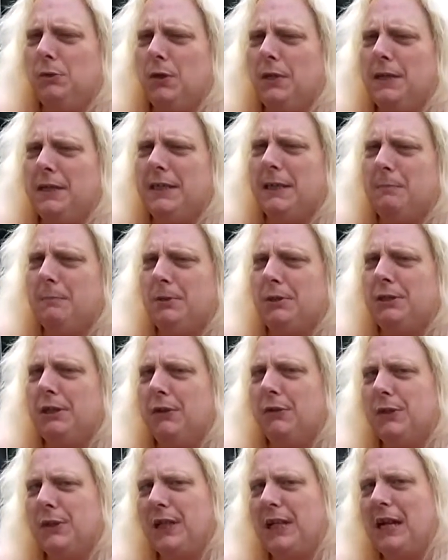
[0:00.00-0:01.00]
I'm trying to get
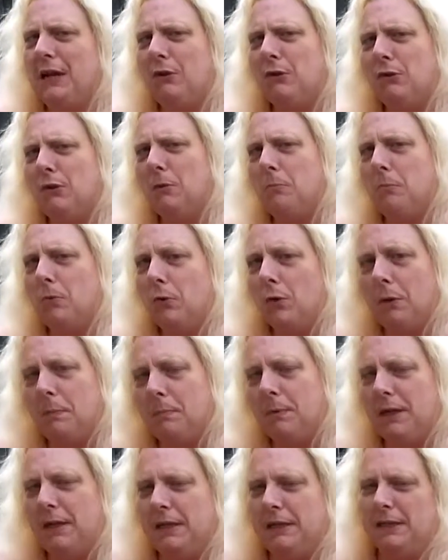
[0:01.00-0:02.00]
Michelle to get out a little more, but